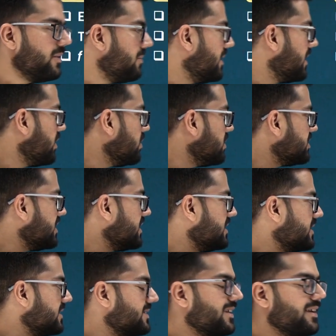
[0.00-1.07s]
will be no
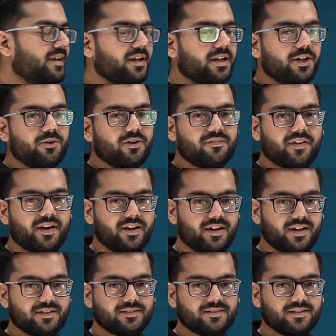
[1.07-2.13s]
changes in your
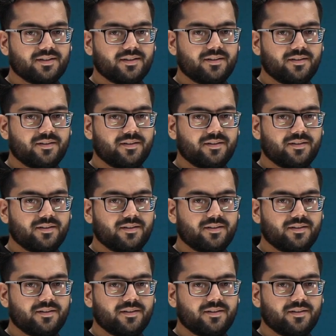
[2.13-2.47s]
final answer.